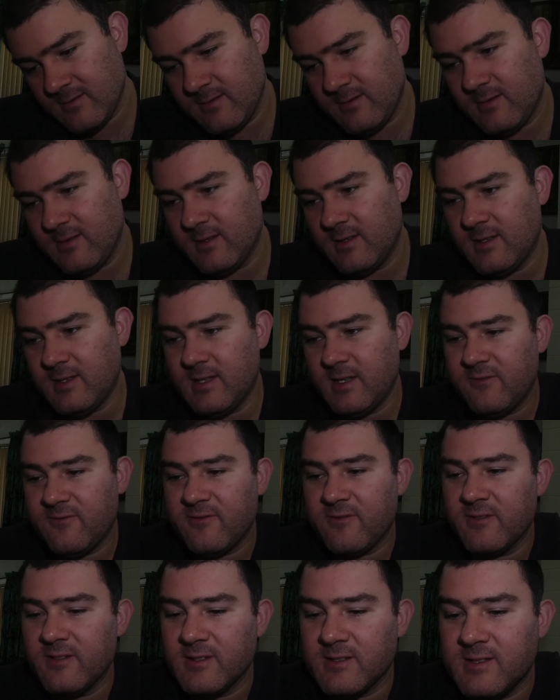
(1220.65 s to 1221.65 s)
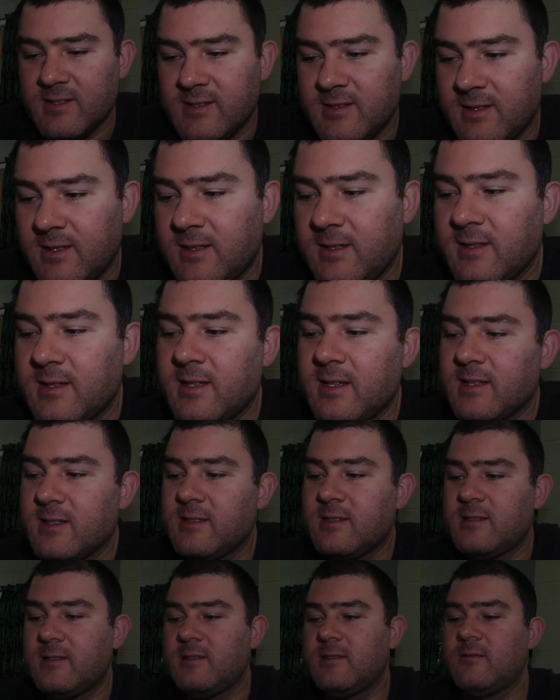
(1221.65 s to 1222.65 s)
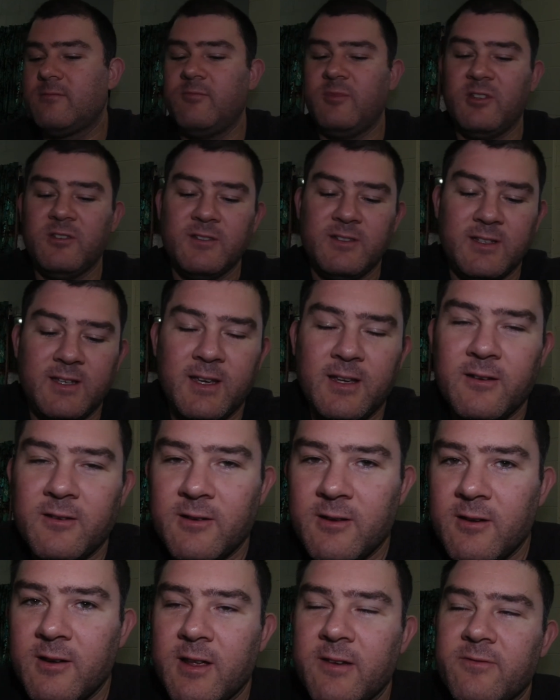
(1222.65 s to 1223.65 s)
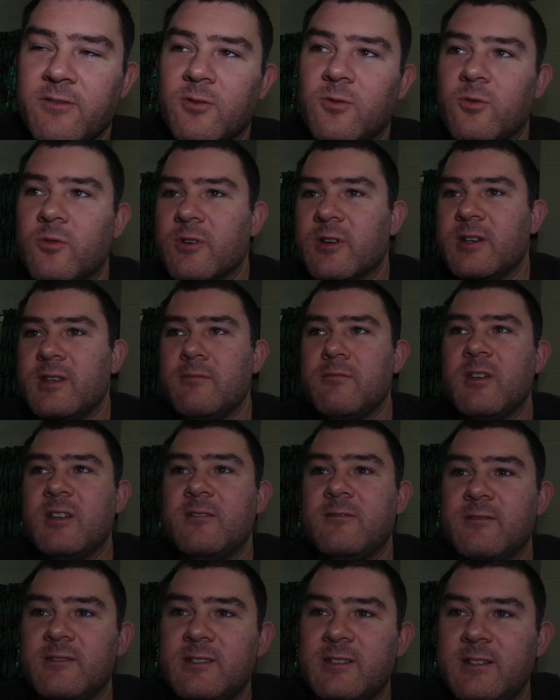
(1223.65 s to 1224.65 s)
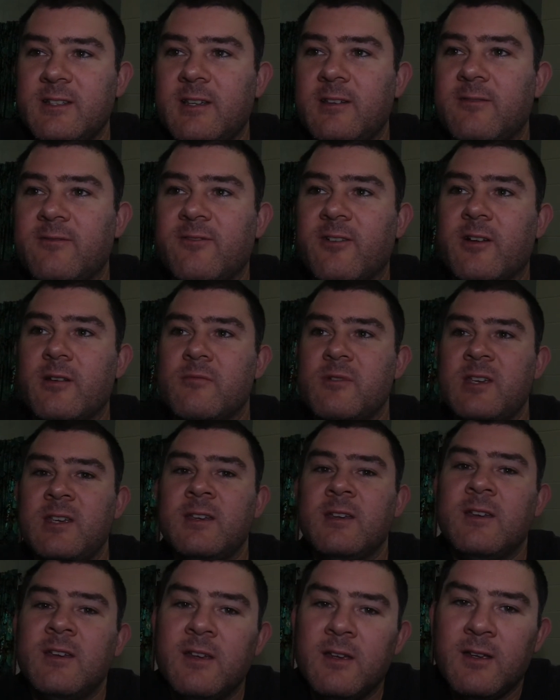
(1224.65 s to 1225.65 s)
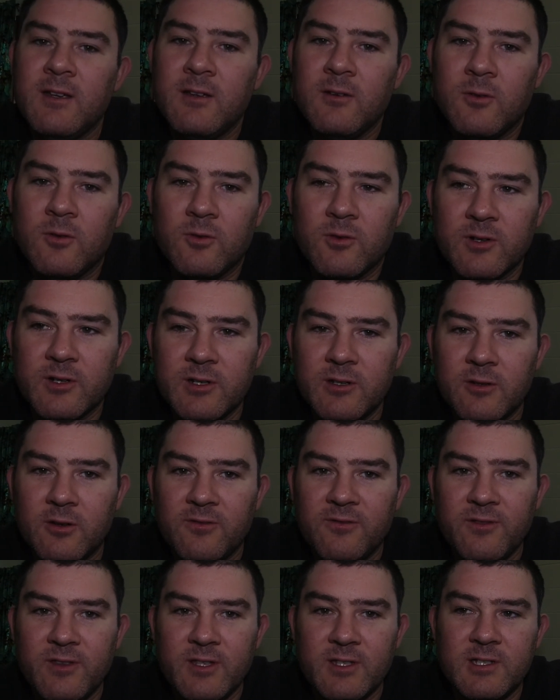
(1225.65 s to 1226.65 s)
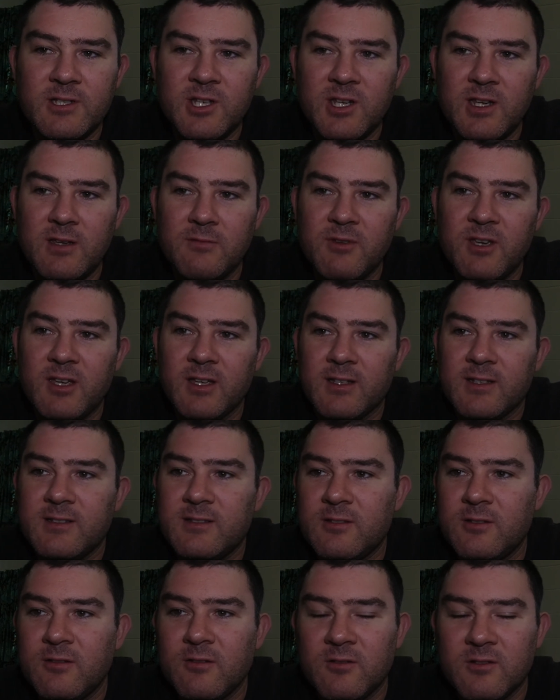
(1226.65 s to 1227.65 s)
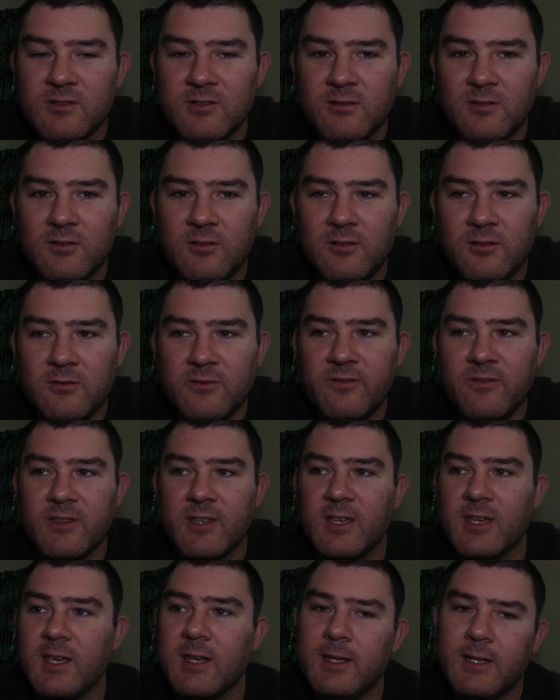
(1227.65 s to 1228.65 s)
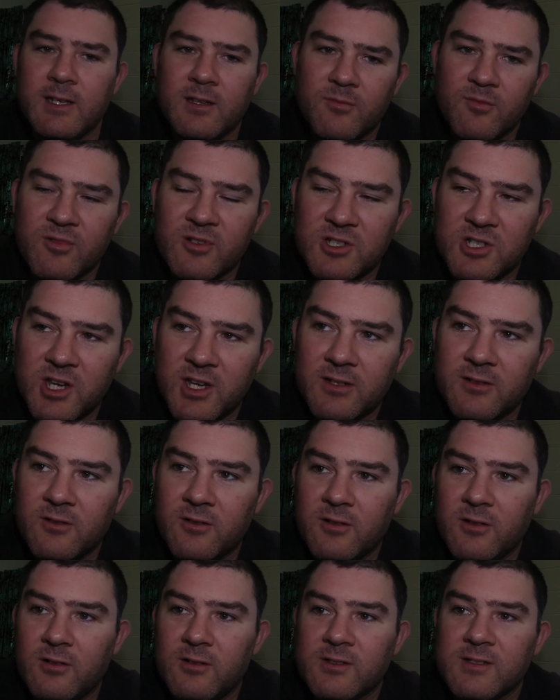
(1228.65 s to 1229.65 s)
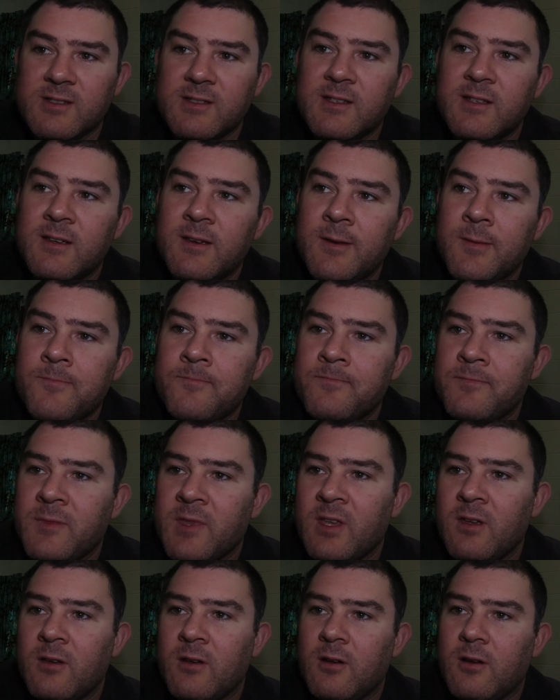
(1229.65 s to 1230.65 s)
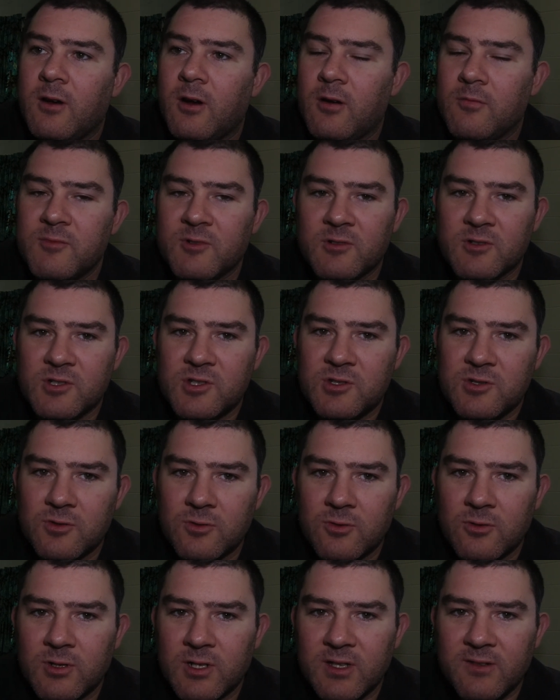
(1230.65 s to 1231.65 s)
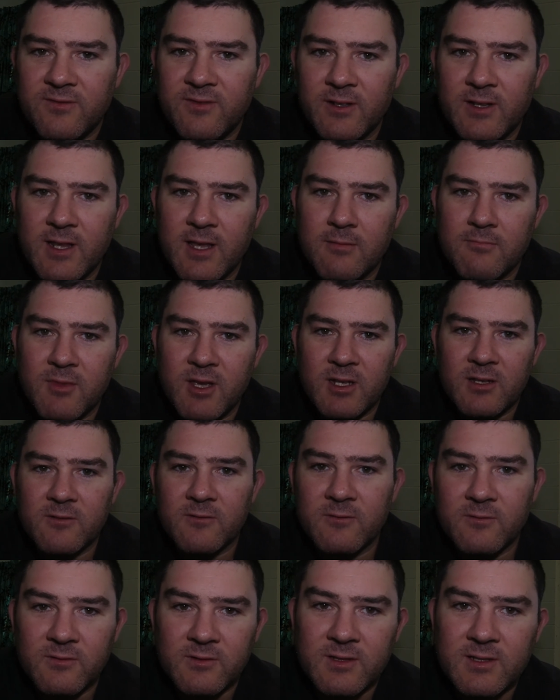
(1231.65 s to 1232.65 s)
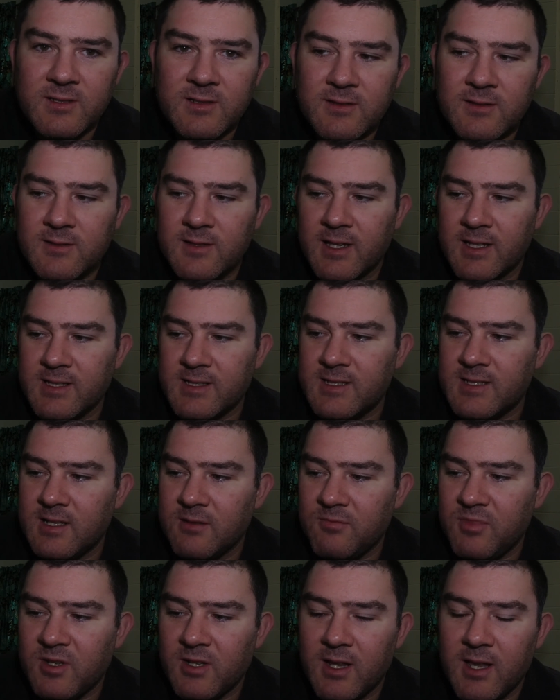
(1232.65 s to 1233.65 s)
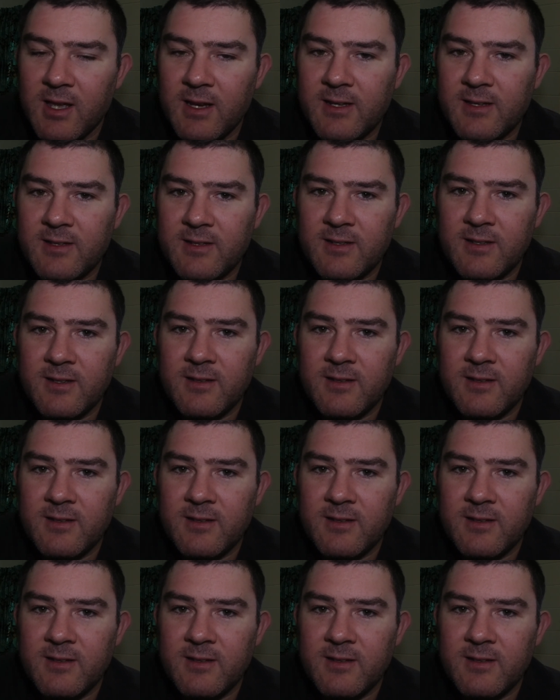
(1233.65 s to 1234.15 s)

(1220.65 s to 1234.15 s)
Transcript: The difference in this, because again I don't have the Hornady manual sitting in front of me, Hornady offer the GMX, Nosler offer the E-tip projectiles. I'm not sure if in their manuals they stipulate it,